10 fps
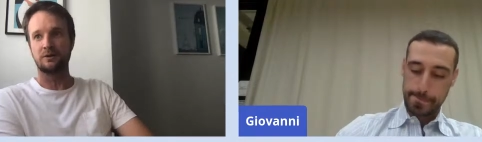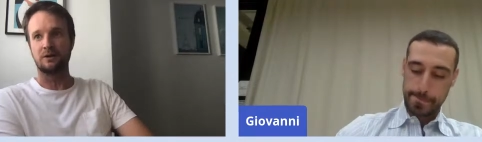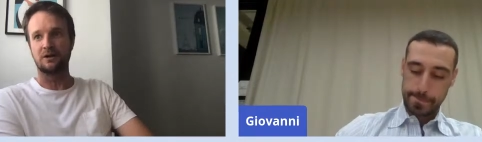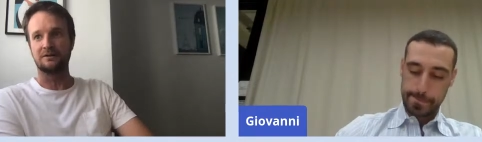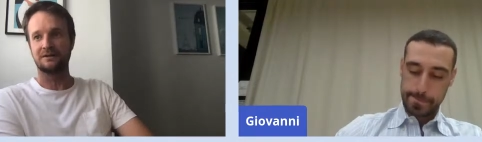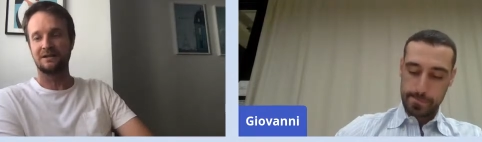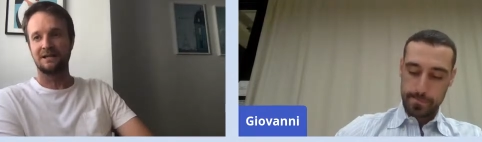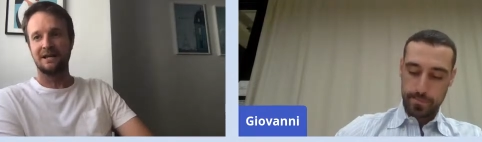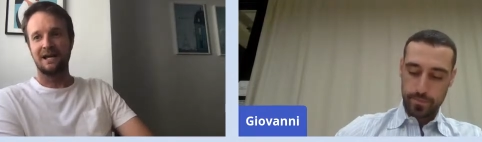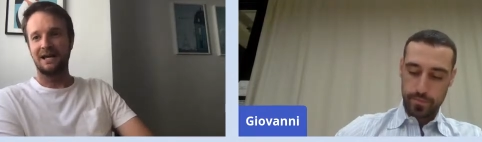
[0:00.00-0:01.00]
Speaker 1: a lot.
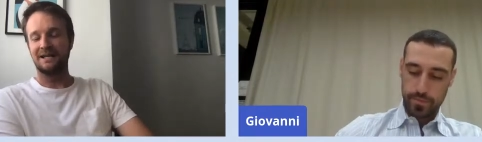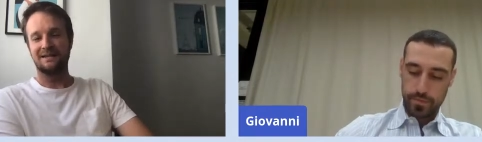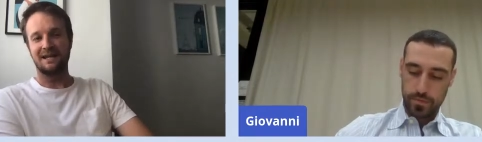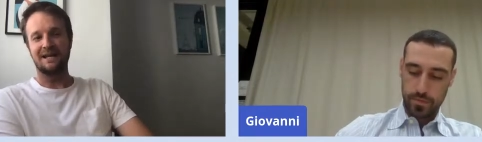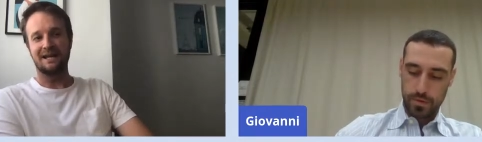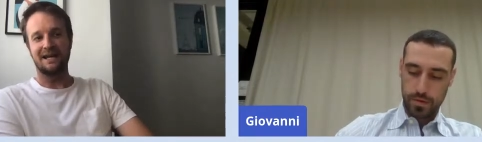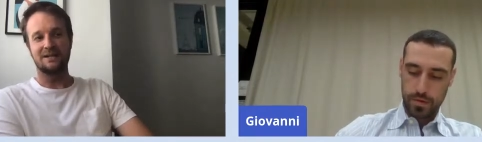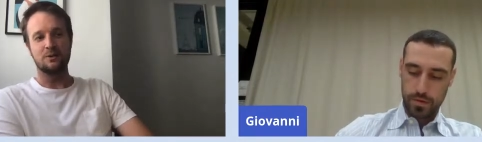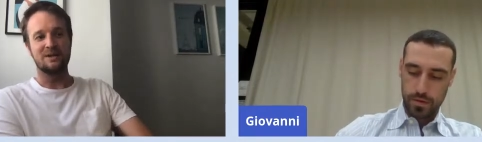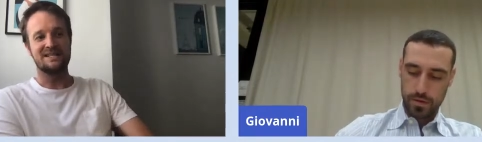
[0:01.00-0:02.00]
And and,
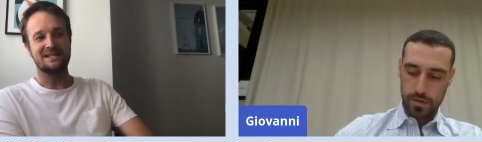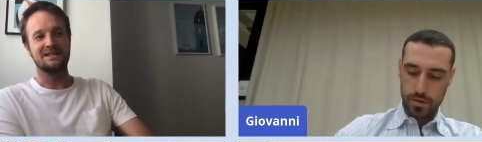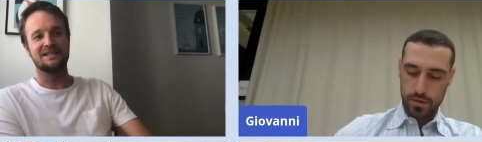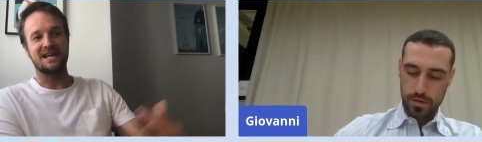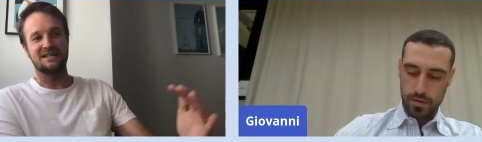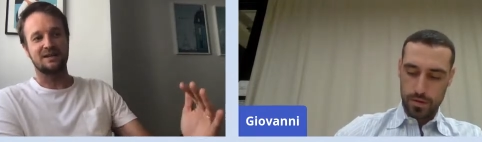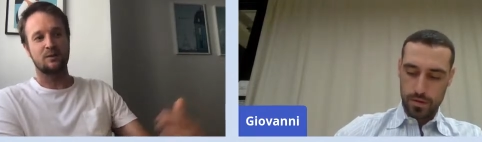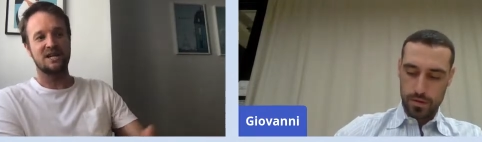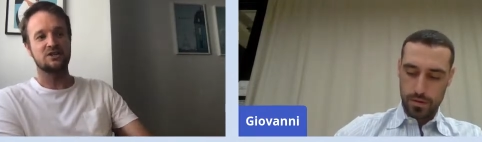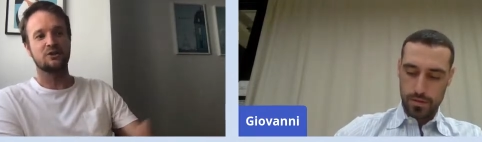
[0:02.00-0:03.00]
and you will see the
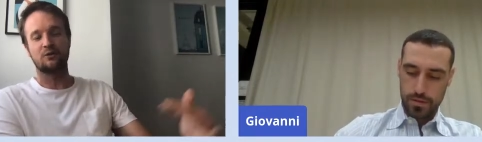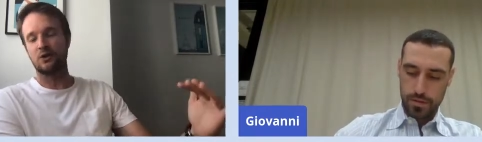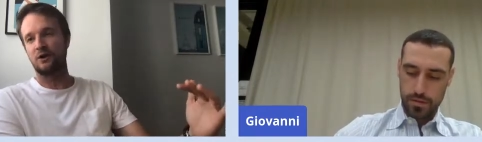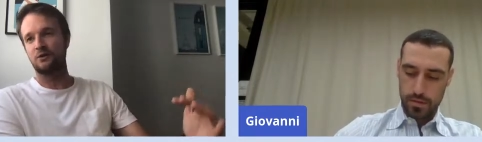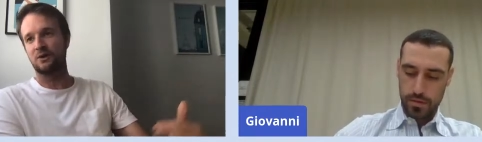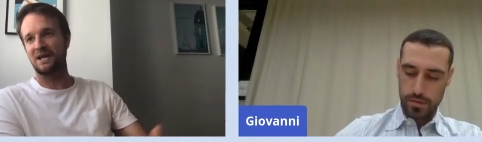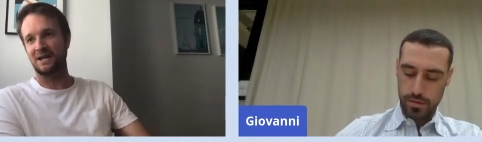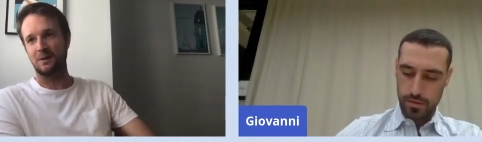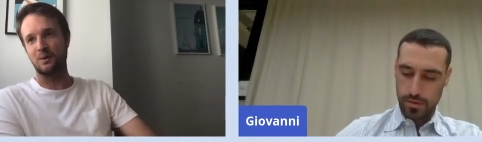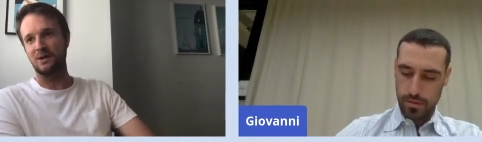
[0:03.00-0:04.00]
acceleration of of your
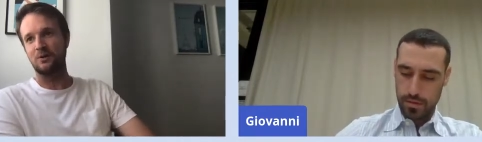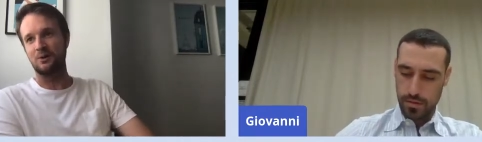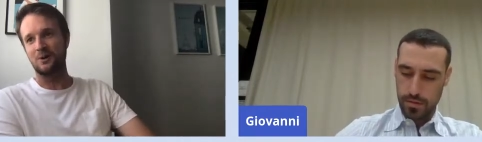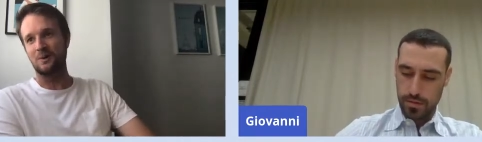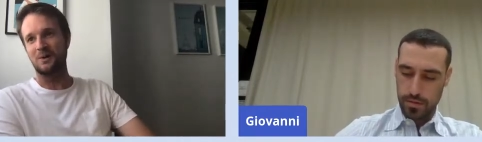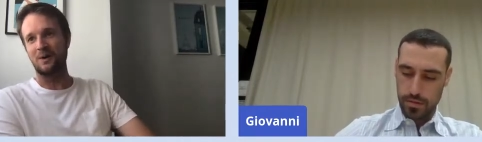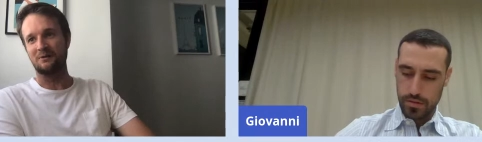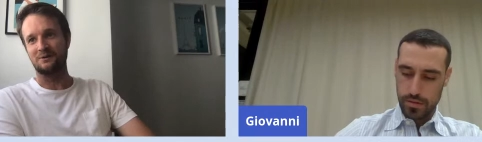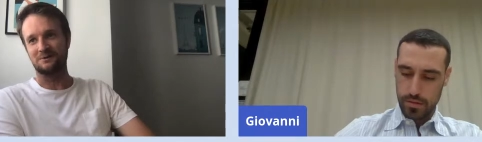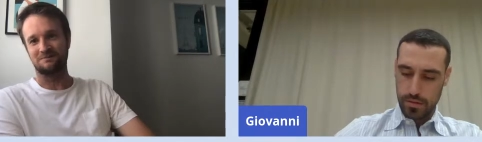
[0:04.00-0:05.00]
career will go will go
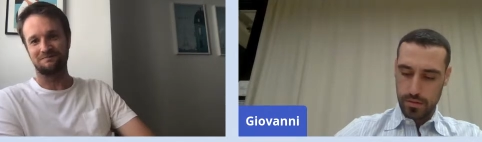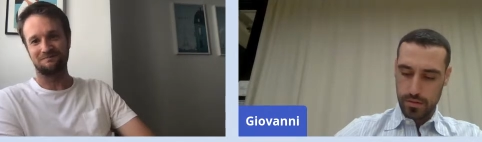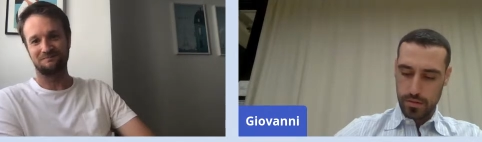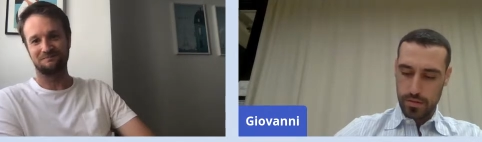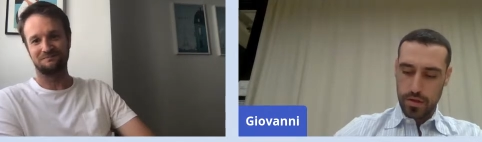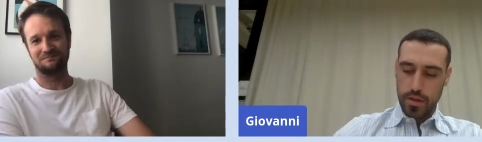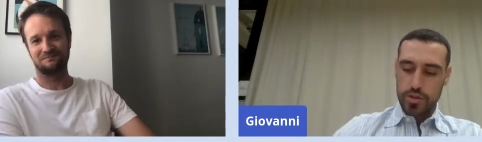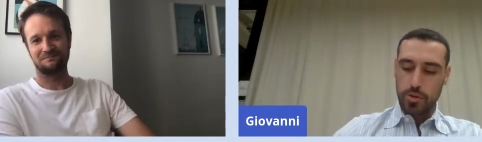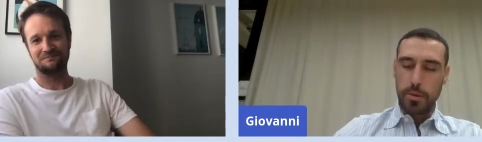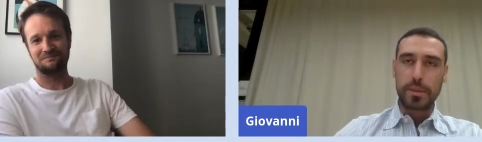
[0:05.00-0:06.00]
after.
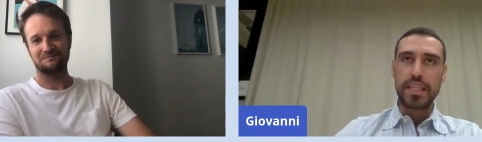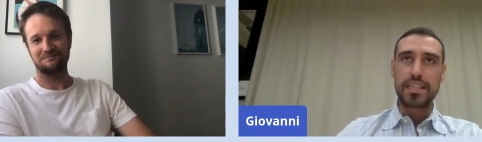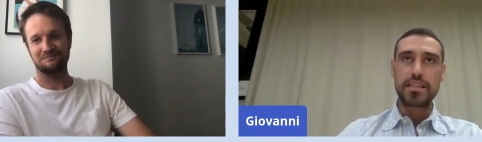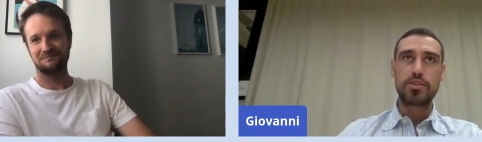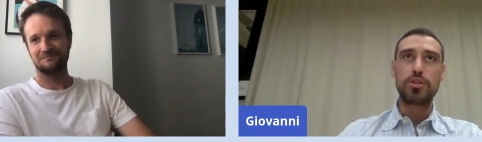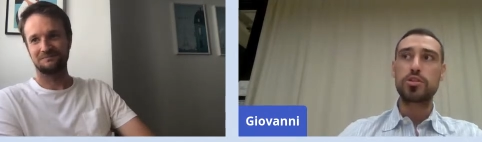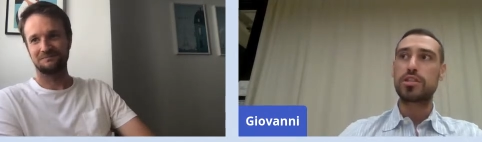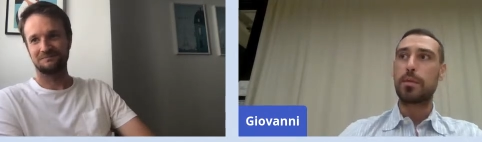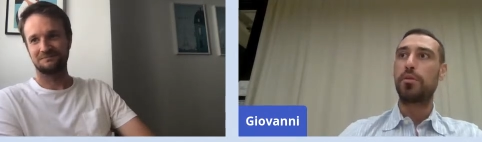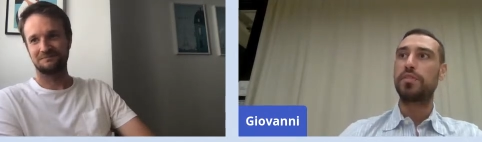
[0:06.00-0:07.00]
Speaker 2: So maybe this is
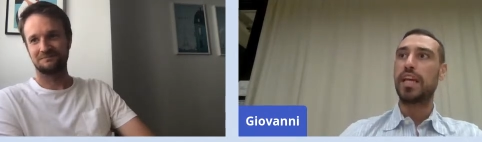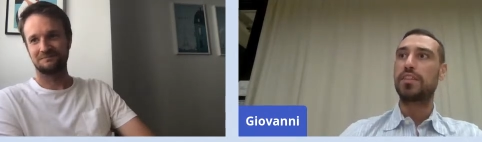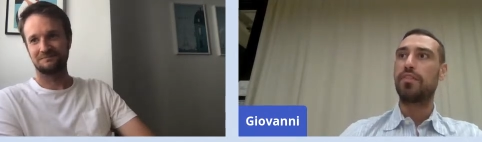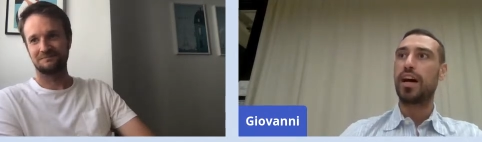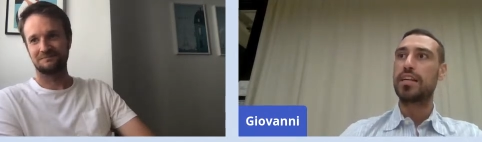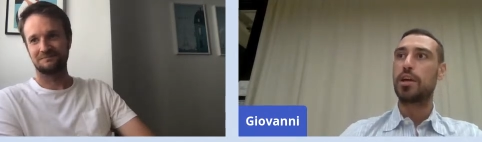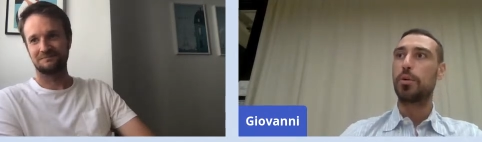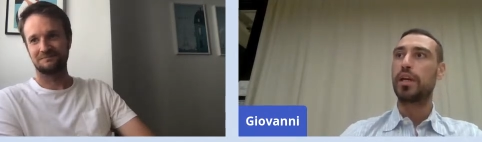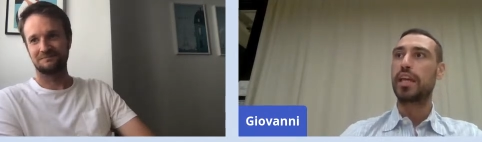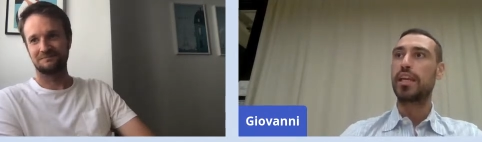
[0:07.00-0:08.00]
also some of the
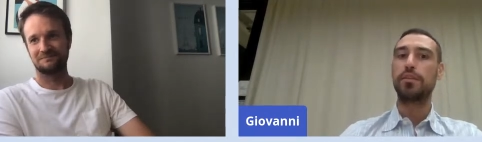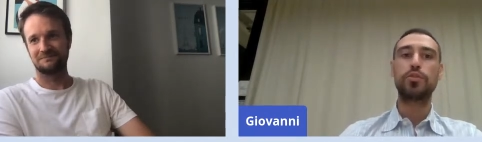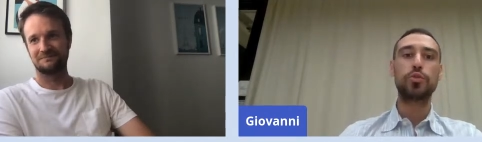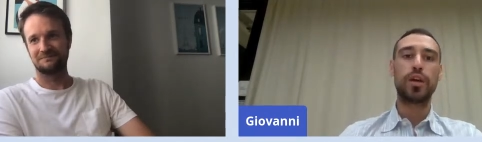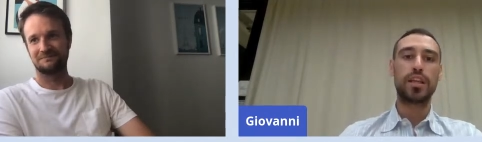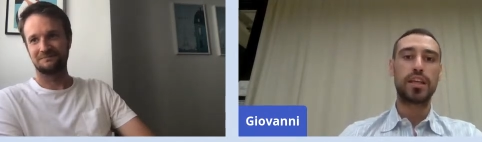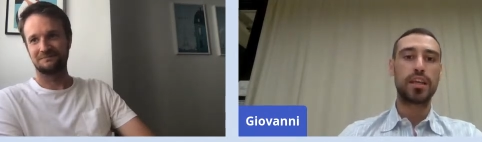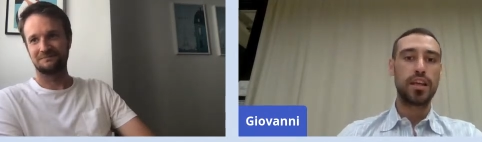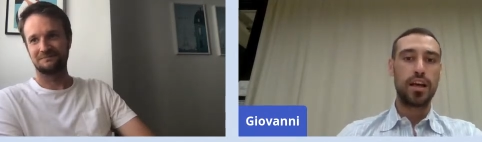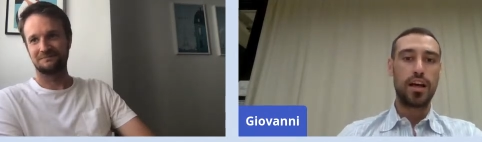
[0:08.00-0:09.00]
advice that we can give to
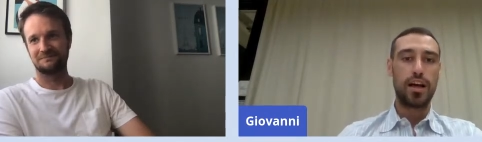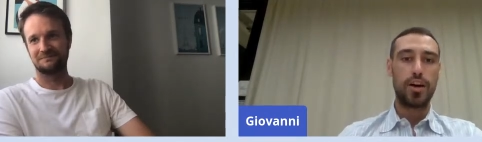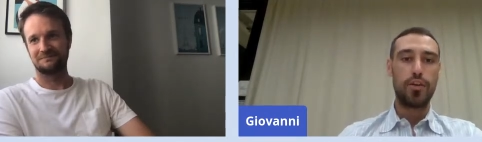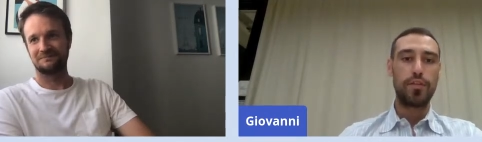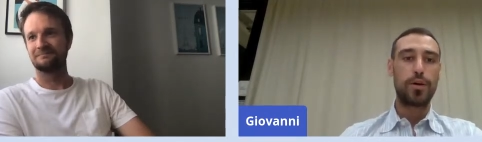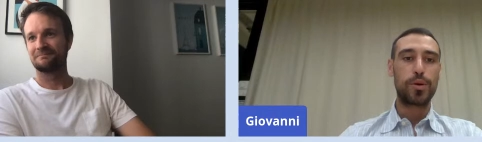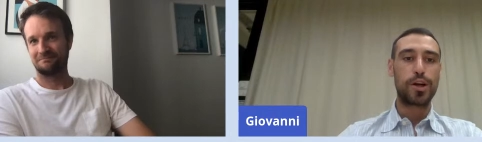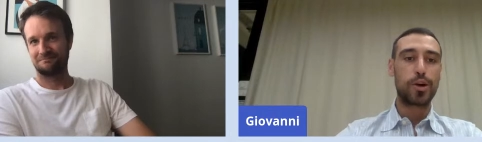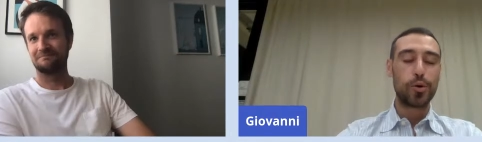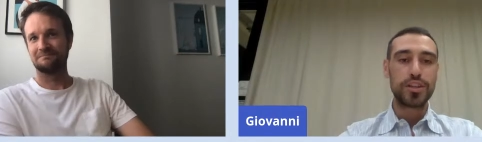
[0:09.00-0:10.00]
any uh, of
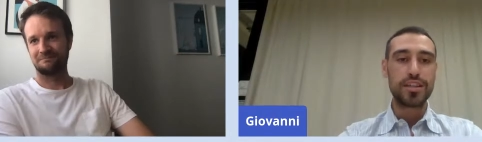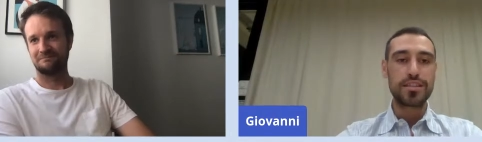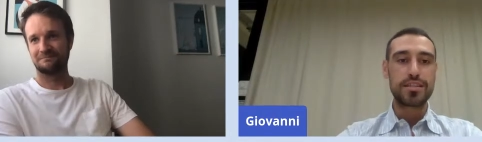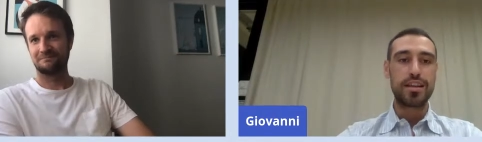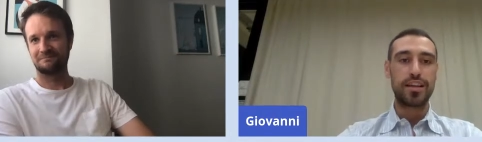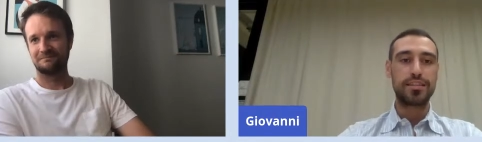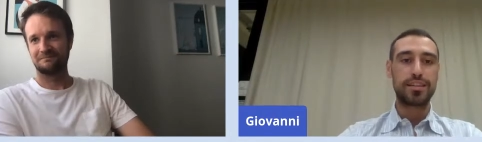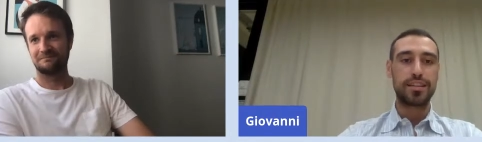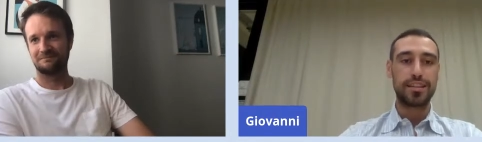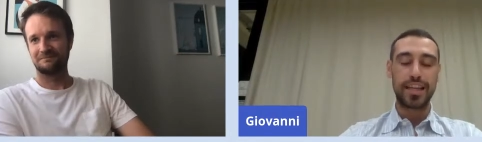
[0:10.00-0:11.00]
our audience
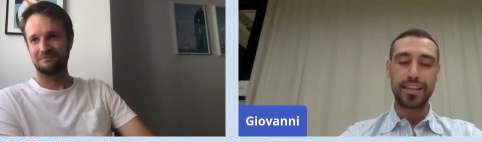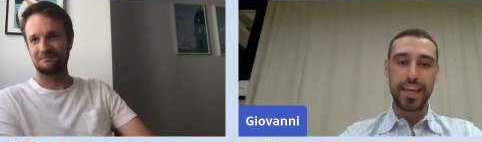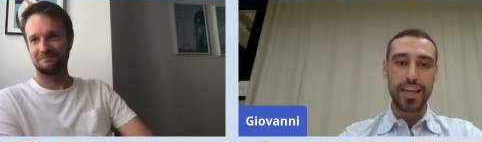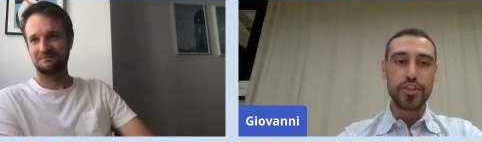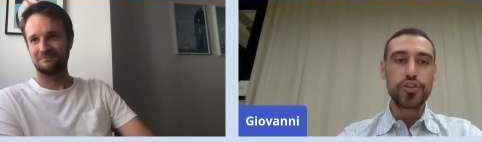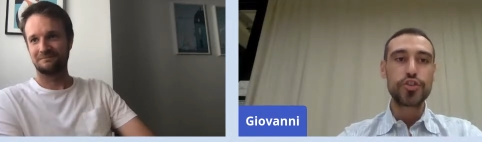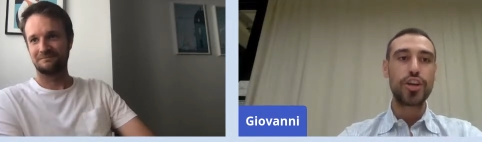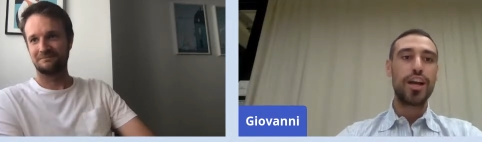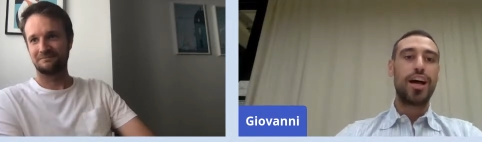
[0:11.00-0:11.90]
that in that age